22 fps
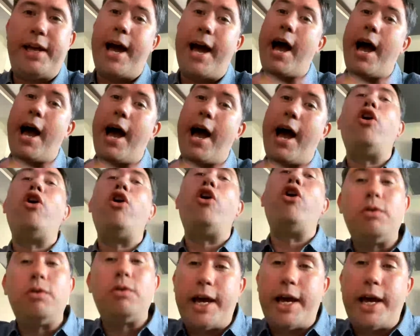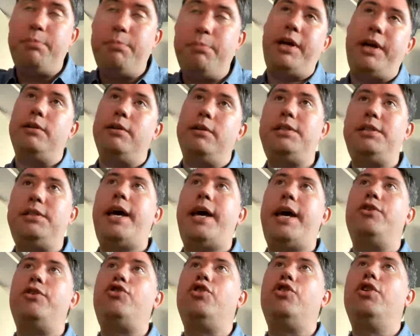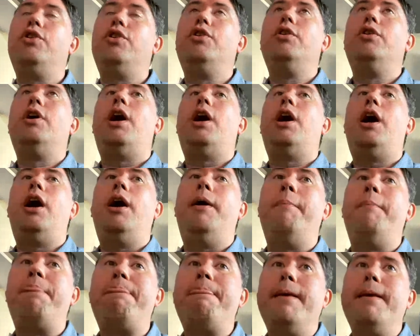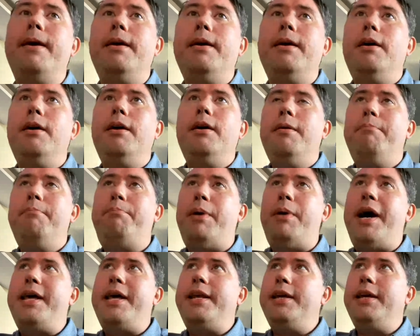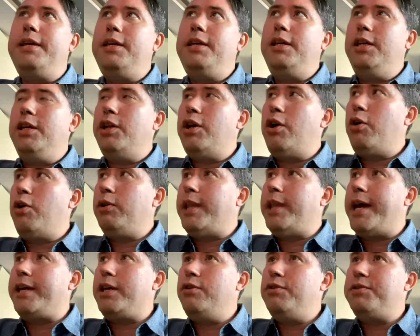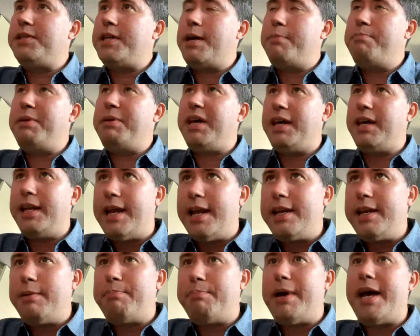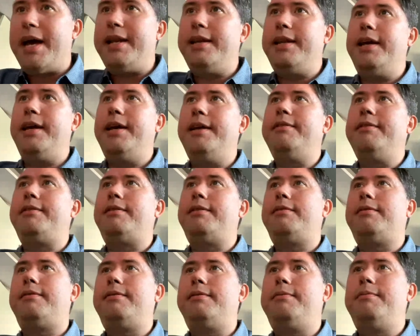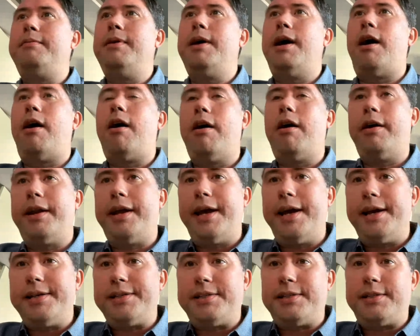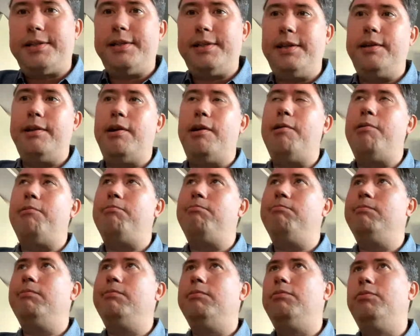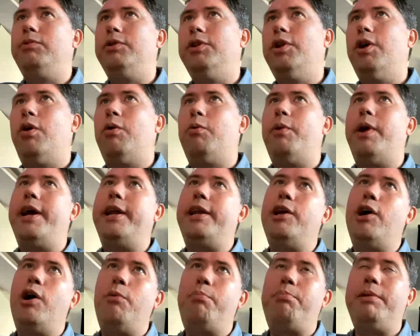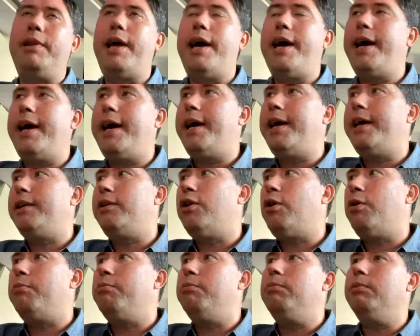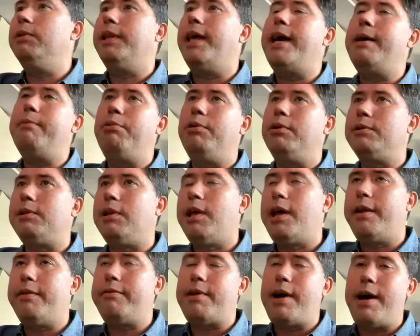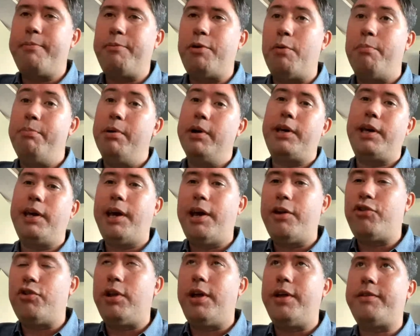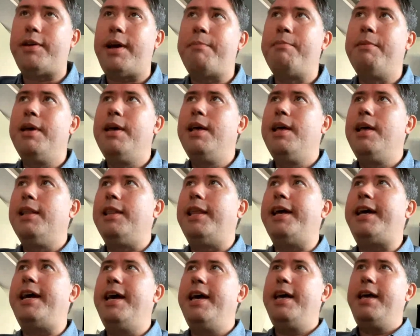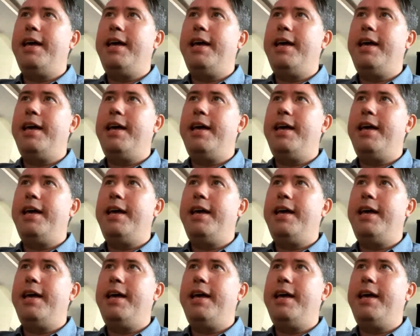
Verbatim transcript: I, I also like being on stage. Um, but, you know, like you said, being an independent artist, you know, no radio play, no labels a lot of time, no booking agent a lot of time. Like,